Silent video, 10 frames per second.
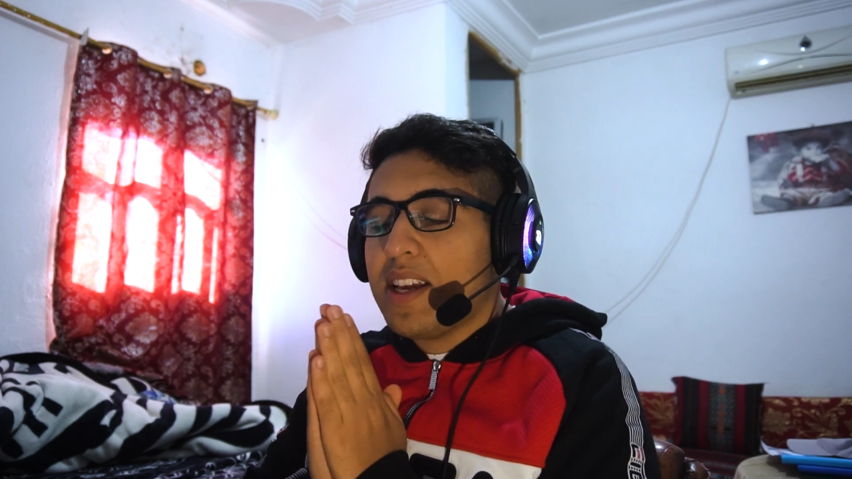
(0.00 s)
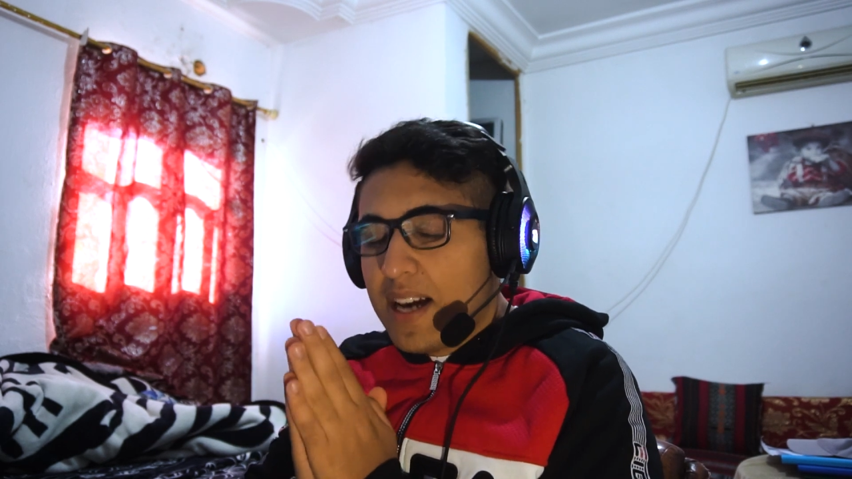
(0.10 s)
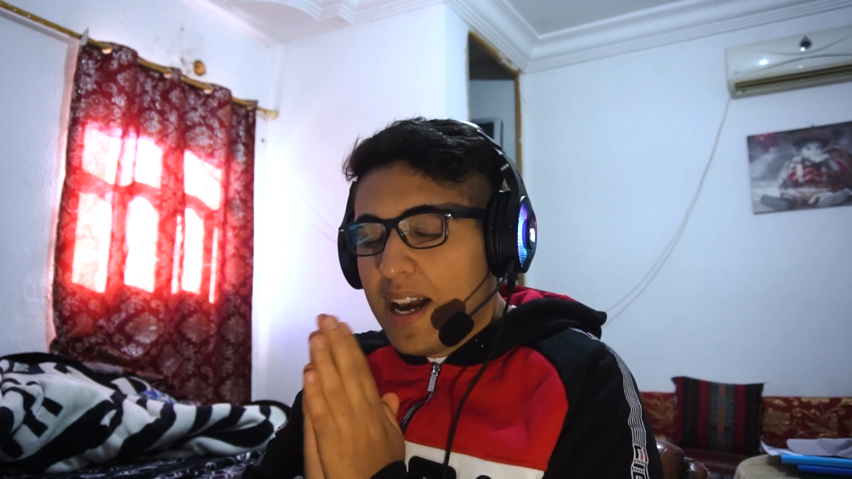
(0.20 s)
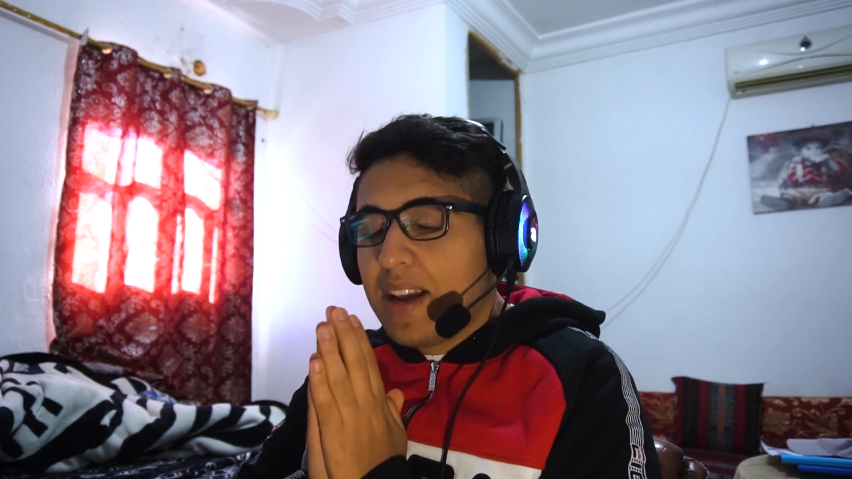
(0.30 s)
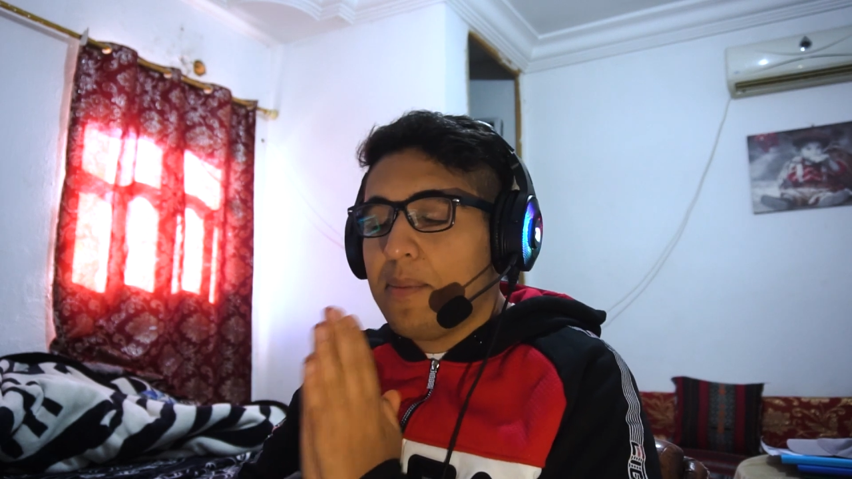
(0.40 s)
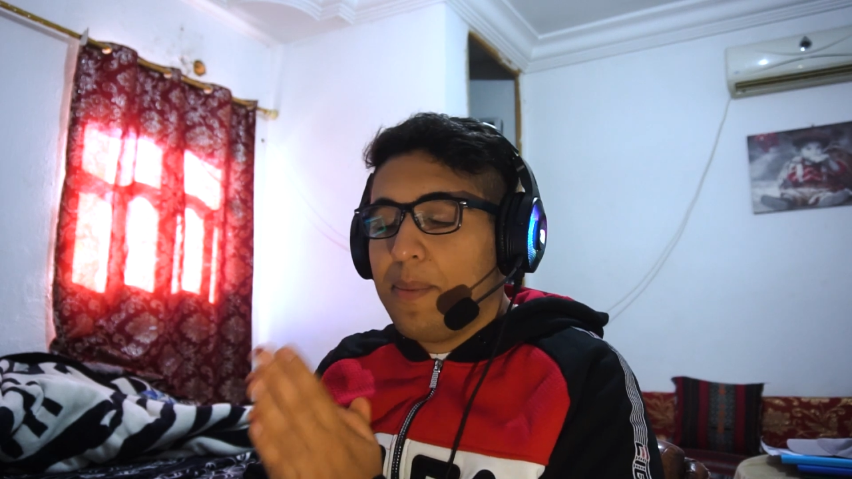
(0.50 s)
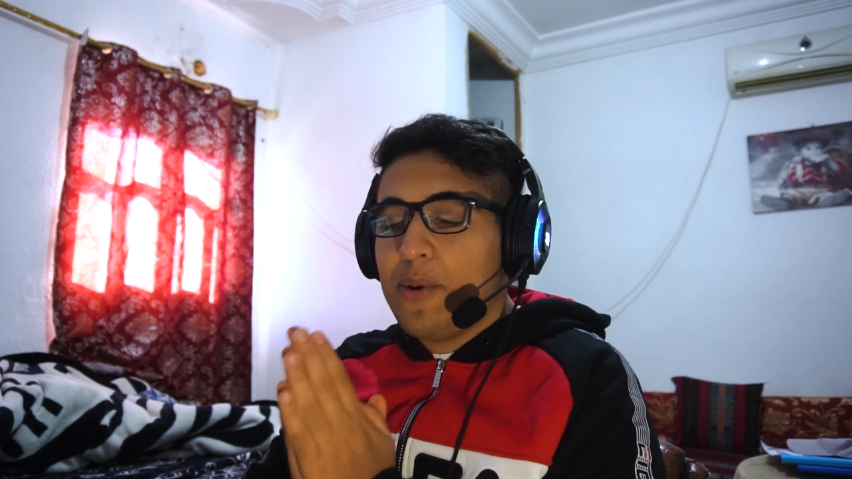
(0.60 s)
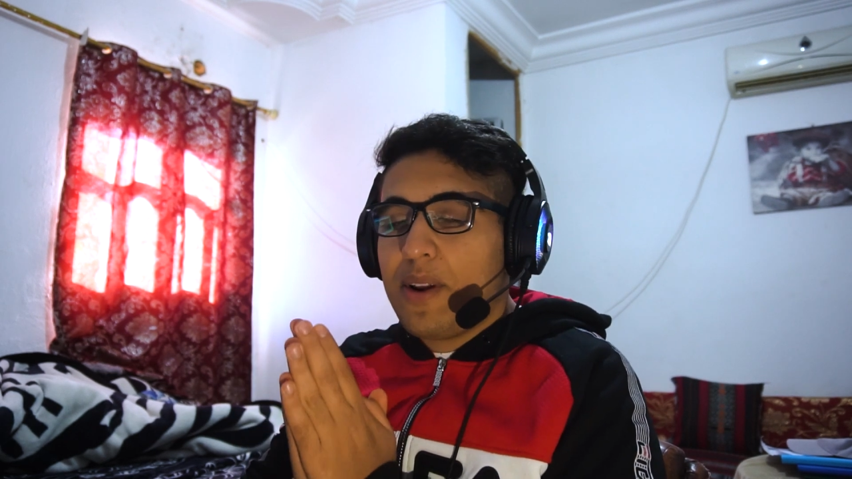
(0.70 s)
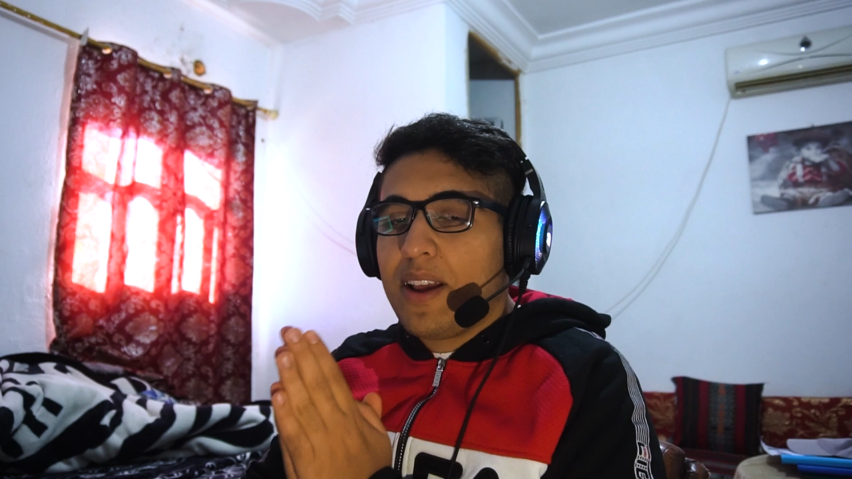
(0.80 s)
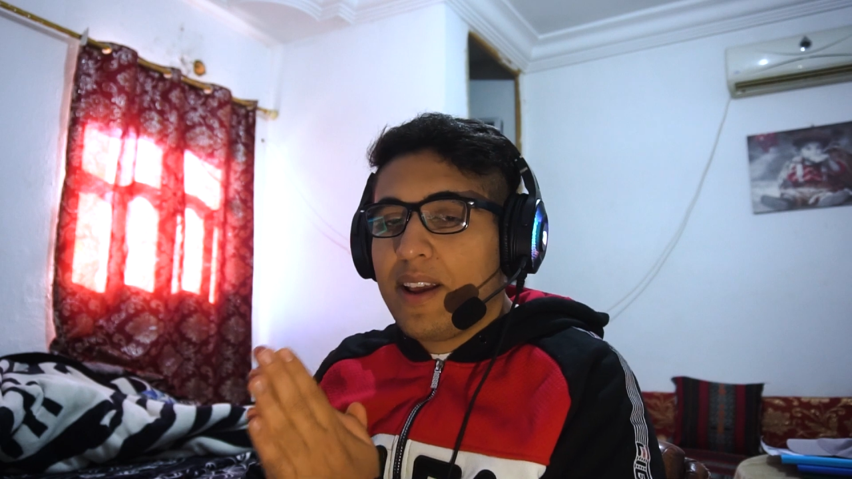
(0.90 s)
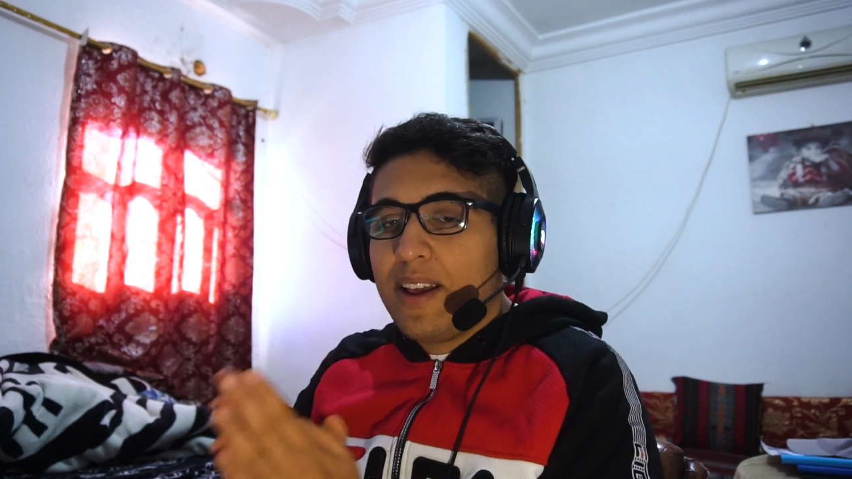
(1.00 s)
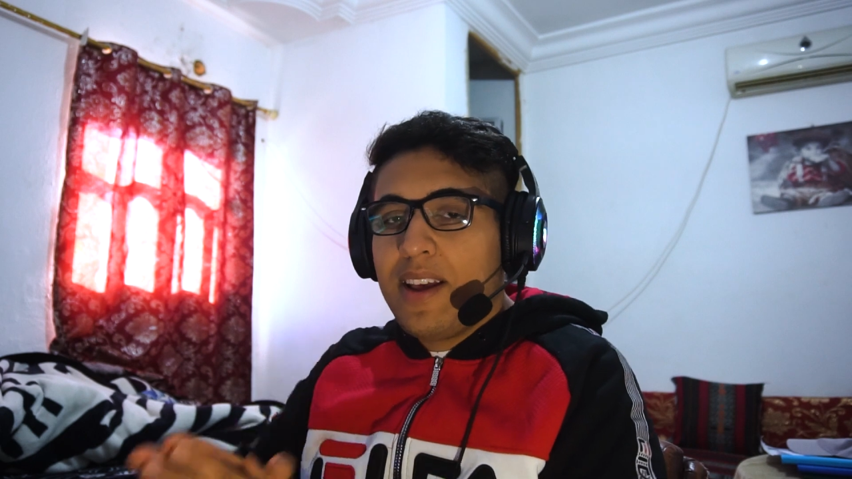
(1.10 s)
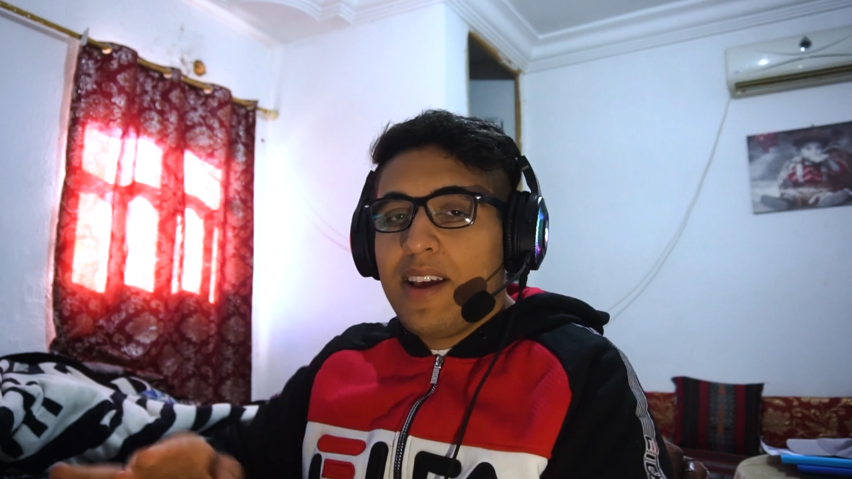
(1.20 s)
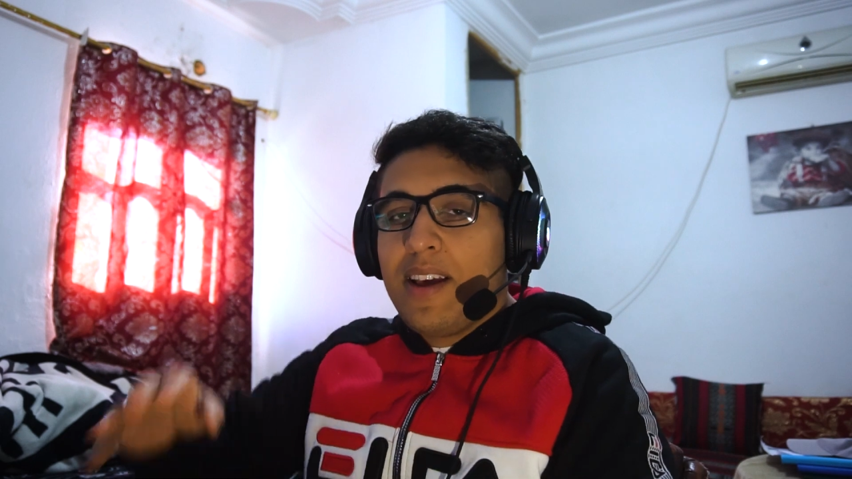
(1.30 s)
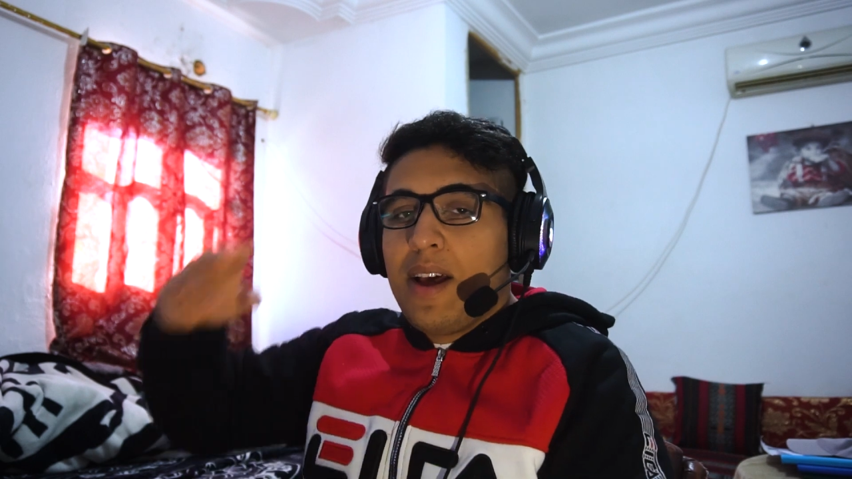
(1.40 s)
guy in the building.
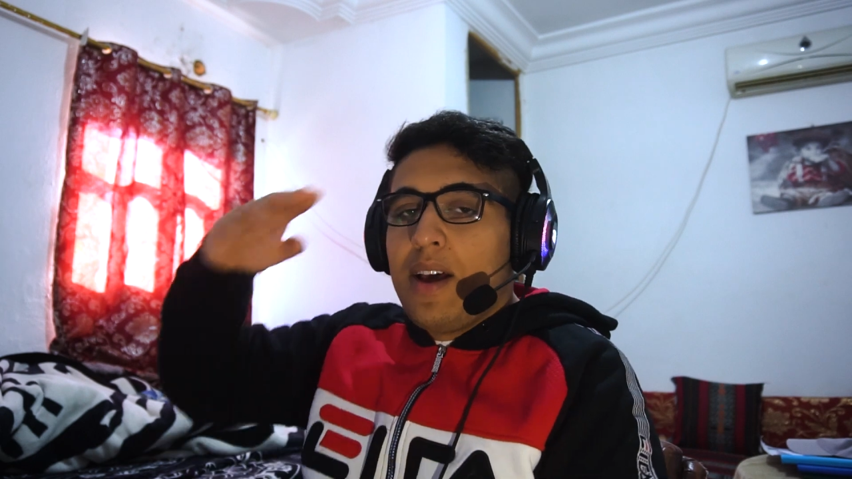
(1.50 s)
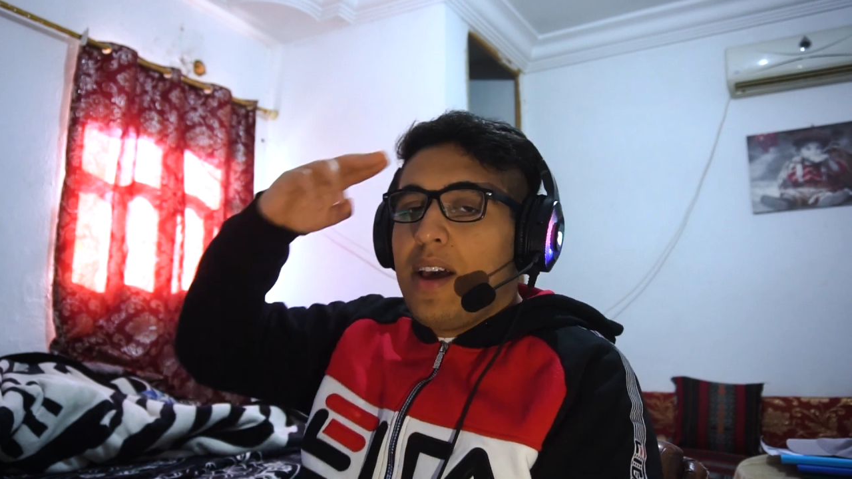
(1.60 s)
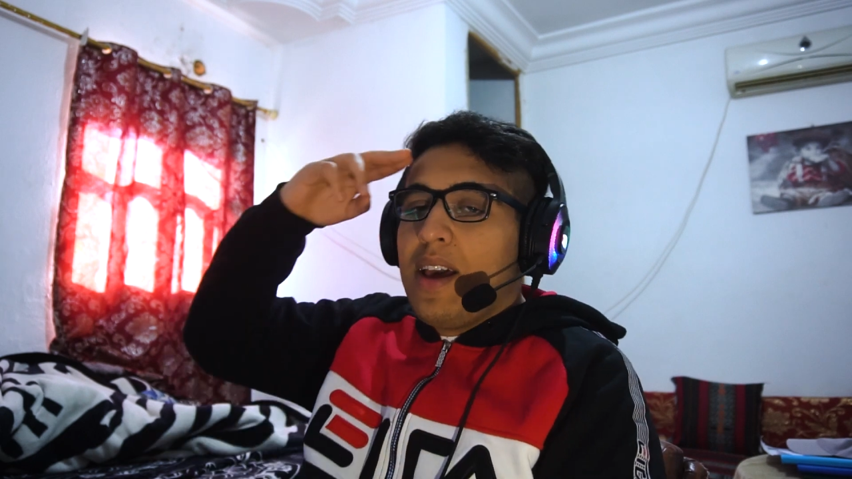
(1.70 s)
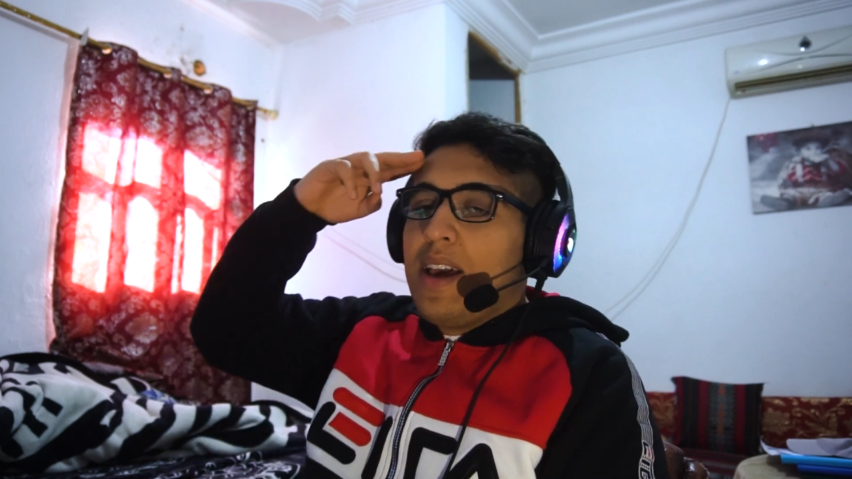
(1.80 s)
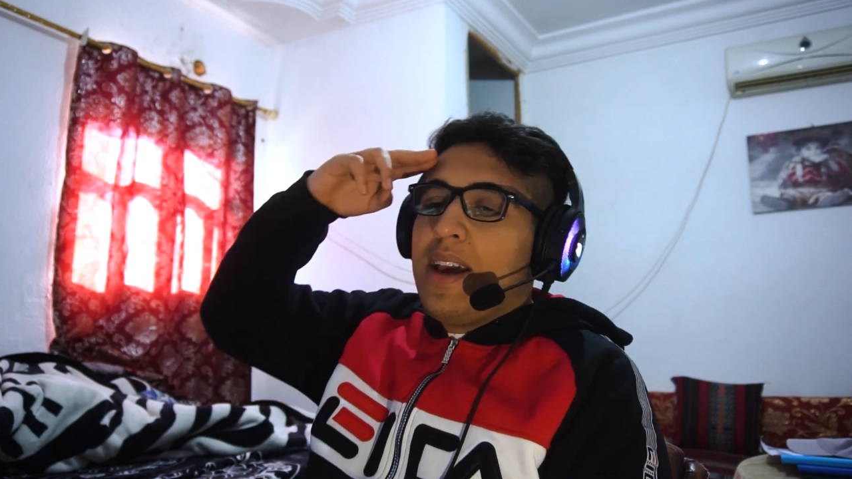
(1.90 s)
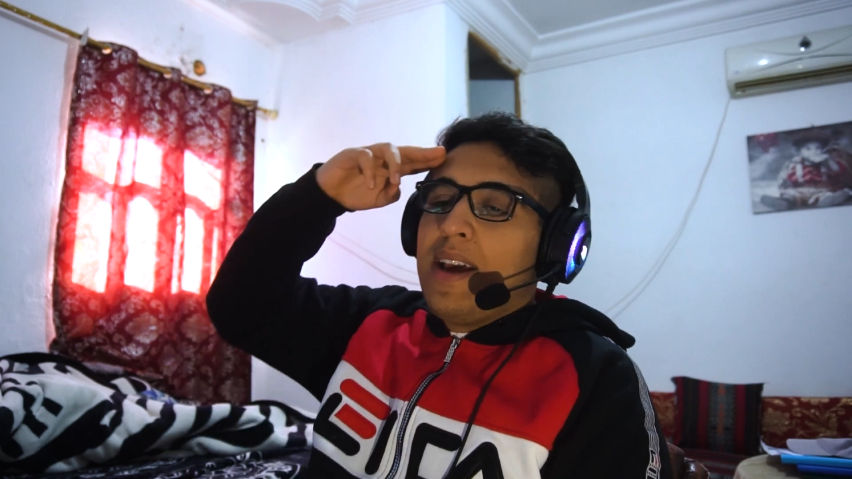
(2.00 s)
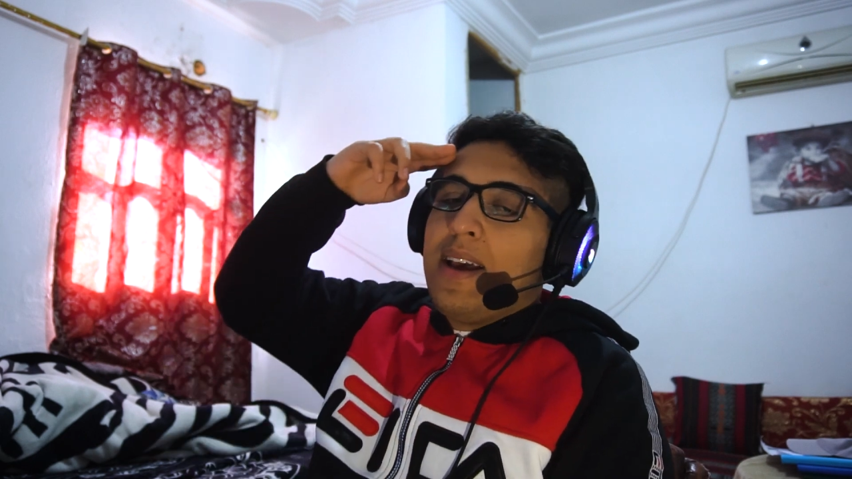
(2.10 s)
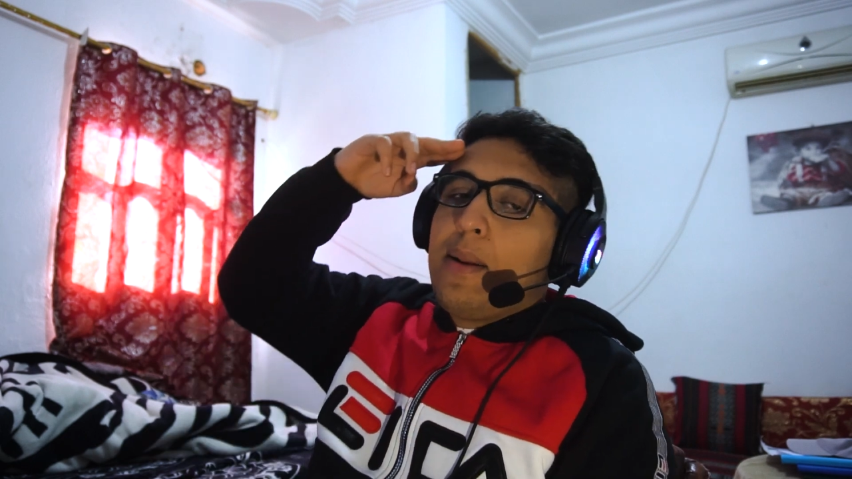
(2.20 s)
And